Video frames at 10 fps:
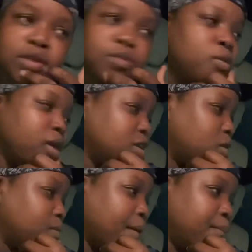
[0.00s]
We waiting
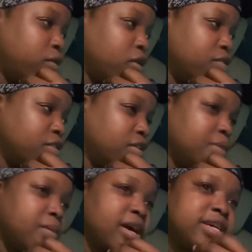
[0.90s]
on my brother
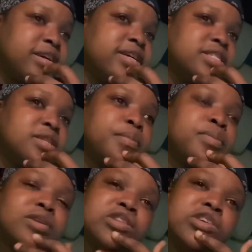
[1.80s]
and my cousin to
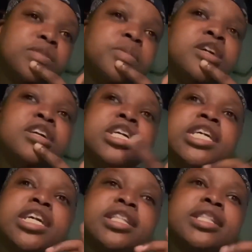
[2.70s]
pull up,
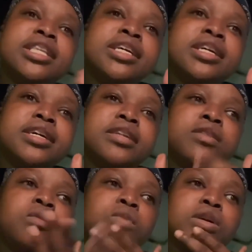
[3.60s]
and then
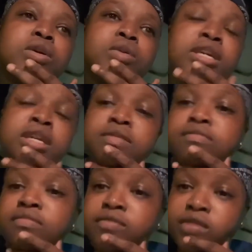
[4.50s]
we gonna eat.
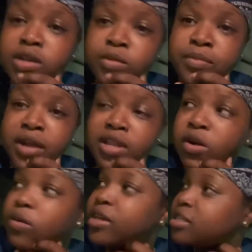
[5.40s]
Then we probably
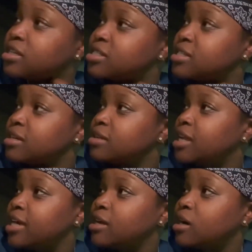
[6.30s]
gonna hit the casino
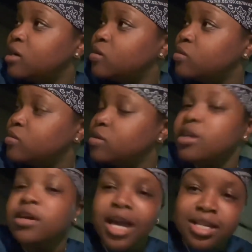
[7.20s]
later on.
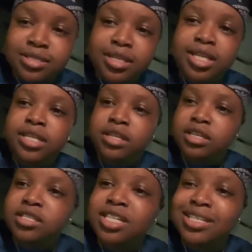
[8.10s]
I said it.
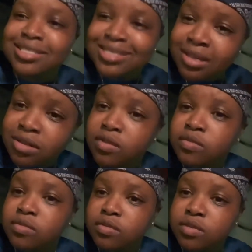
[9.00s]
The casino.
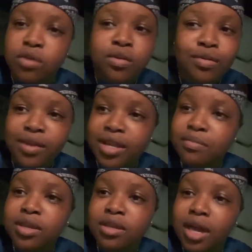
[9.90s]
Don't correct
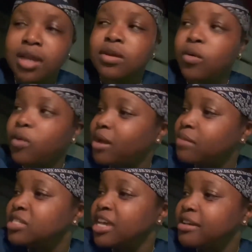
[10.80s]
me. I know what I'm
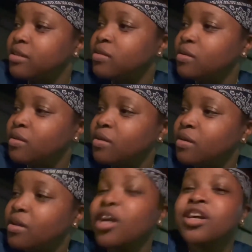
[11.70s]
saying.
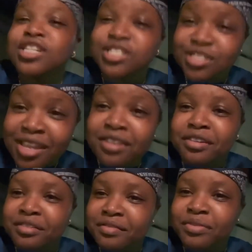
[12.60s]

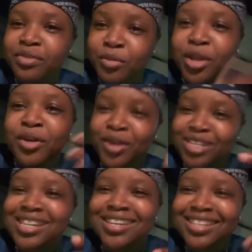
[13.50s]
Casino. We
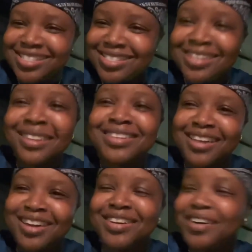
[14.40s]
going to the casino
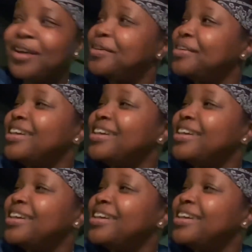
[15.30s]
later on.